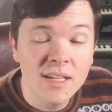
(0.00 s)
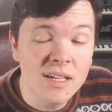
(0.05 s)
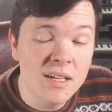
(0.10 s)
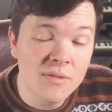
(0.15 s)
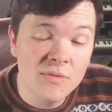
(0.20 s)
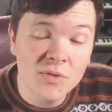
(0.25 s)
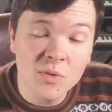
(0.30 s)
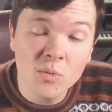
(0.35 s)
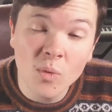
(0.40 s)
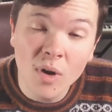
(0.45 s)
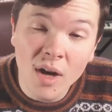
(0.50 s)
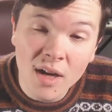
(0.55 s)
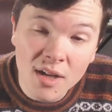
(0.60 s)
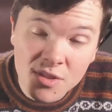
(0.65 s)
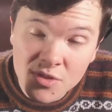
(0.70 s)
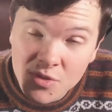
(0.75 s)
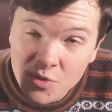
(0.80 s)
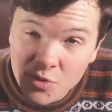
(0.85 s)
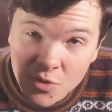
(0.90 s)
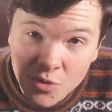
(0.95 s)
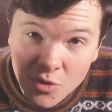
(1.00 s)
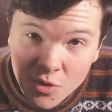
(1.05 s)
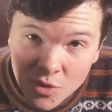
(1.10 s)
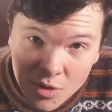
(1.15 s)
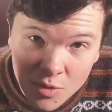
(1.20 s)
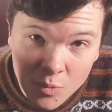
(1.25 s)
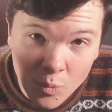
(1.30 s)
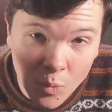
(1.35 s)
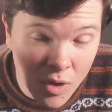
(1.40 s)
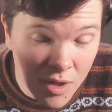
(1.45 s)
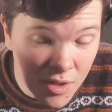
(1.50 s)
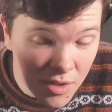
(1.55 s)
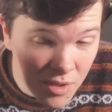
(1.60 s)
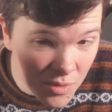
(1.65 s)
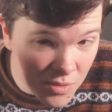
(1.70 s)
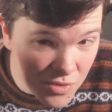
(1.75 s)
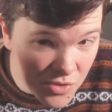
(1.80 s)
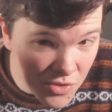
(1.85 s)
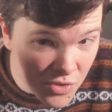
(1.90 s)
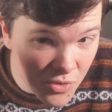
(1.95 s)
Now, if you wanted to, you could
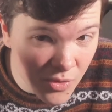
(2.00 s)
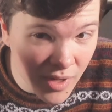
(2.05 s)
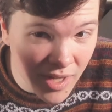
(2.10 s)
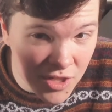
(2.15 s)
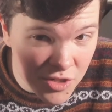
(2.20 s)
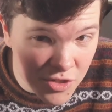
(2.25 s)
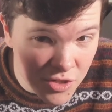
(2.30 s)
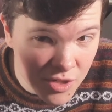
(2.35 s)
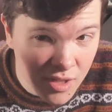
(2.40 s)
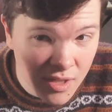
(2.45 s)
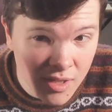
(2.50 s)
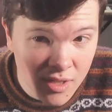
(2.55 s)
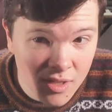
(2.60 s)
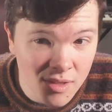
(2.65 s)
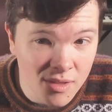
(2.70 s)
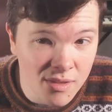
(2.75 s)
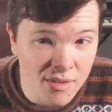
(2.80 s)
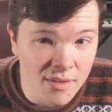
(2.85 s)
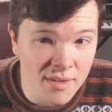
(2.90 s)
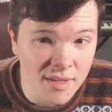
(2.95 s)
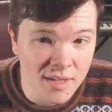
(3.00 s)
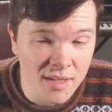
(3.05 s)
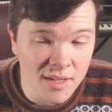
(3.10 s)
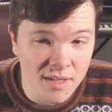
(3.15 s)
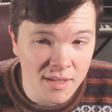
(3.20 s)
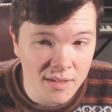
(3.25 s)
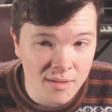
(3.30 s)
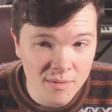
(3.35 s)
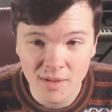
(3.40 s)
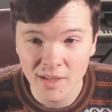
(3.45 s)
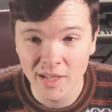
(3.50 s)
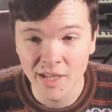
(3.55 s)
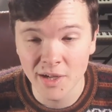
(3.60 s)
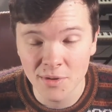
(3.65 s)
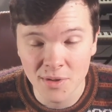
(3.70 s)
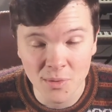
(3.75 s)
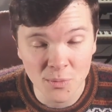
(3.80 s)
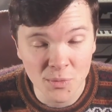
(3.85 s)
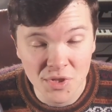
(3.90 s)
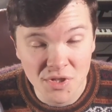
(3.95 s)
1-note stretch the
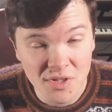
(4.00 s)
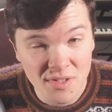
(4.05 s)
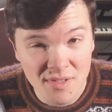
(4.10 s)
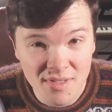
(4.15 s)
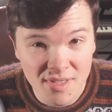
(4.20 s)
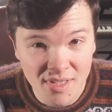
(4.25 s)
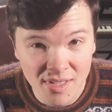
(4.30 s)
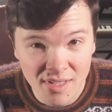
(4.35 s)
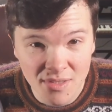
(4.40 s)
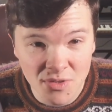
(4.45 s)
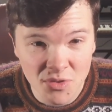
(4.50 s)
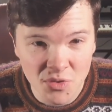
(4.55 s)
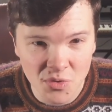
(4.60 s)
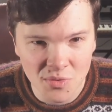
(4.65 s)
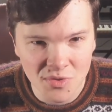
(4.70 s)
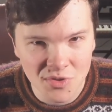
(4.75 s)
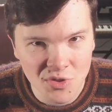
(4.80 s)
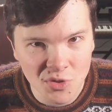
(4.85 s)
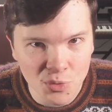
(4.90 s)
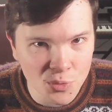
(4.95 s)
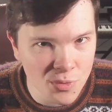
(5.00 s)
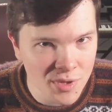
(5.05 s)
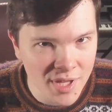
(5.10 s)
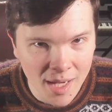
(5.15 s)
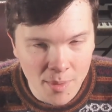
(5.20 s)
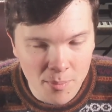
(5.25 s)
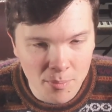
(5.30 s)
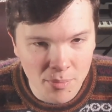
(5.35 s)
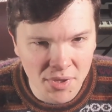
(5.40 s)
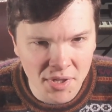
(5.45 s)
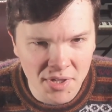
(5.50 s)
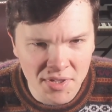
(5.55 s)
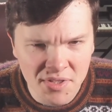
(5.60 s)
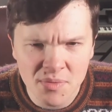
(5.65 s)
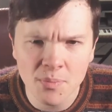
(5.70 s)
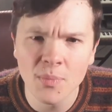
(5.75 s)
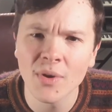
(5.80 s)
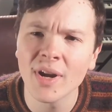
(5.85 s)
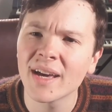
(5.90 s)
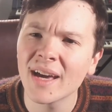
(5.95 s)
layer that we just did to tune that
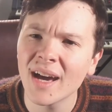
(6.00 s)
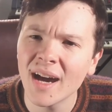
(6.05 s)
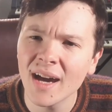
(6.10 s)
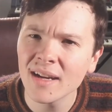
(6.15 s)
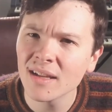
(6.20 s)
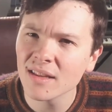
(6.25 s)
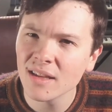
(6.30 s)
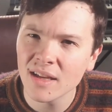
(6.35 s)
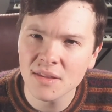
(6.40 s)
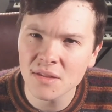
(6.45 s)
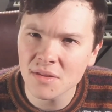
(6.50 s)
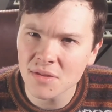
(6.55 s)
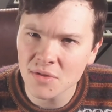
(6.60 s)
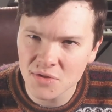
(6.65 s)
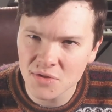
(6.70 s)
buzz, but I kind of like that